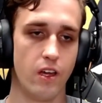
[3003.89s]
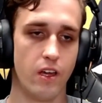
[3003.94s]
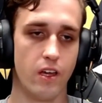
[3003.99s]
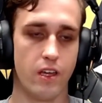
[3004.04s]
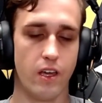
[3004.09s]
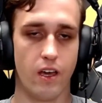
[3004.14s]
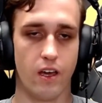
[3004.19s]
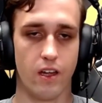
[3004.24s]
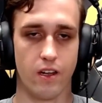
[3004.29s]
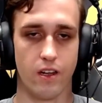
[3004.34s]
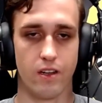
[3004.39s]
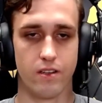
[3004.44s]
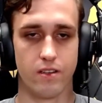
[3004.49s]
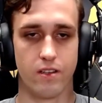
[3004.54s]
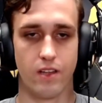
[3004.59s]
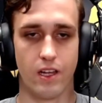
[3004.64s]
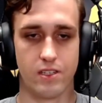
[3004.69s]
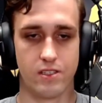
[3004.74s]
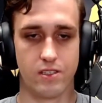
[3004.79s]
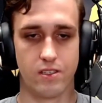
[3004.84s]
Yeah, and
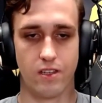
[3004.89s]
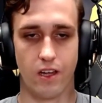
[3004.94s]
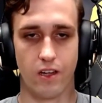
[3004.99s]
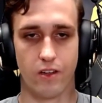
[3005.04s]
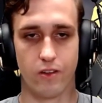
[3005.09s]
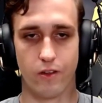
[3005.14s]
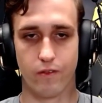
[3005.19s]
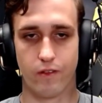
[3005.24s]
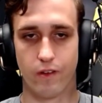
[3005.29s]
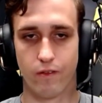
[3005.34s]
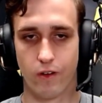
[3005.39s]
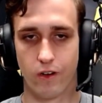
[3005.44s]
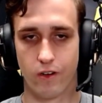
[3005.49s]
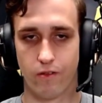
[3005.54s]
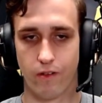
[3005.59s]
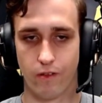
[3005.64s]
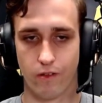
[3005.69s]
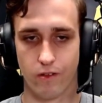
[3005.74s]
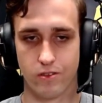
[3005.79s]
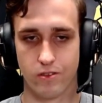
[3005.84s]
that's the end of the VOD
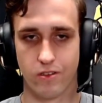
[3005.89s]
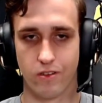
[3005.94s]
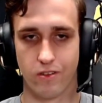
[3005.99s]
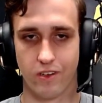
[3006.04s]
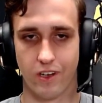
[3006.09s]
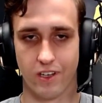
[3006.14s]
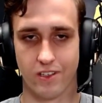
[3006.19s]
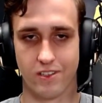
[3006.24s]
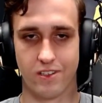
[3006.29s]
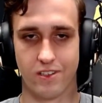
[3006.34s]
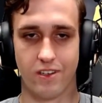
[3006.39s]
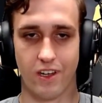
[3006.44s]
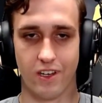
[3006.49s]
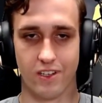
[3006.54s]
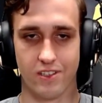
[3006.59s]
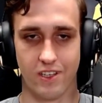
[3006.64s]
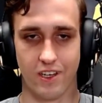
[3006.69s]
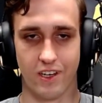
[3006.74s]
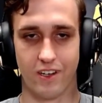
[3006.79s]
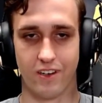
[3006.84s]
reviews. You next
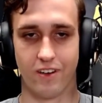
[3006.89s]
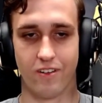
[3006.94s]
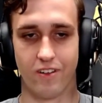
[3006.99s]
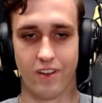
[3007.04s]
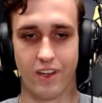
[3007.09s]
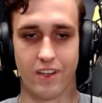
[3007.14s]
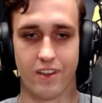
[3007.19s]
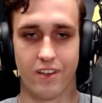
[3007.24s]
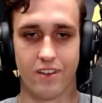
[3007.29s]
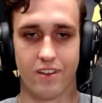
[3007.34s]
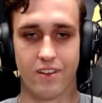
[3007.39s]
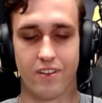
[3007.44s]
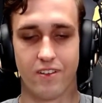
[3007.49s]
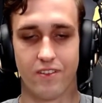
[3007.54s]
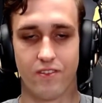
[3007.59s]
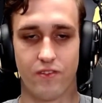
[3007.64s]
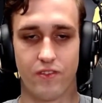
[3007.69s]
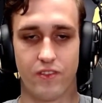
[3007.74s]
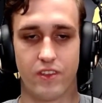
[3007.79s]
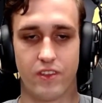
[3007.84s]
day, like
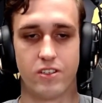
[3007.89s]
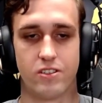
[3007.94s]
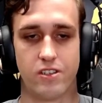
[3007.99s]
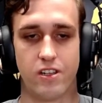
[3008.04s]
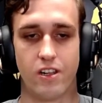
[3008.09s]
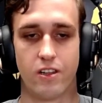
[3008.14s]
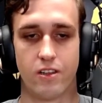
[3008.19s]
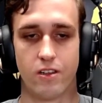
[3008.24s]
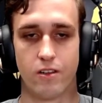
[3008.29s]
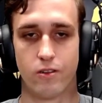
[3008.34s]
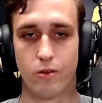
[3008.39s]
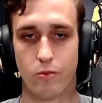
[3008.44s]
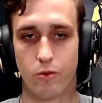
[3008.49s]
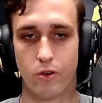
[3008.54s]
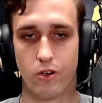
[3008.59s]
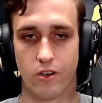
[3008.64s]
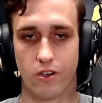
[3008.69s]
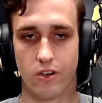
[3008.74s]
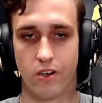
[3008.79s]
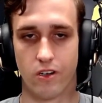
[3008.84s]
there's little to
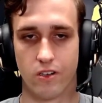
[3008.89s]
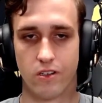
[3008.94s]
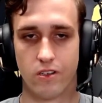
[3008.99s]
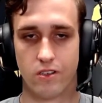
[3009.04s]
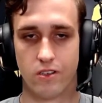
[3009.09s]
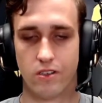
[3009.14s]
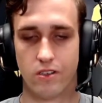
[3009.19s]
work on.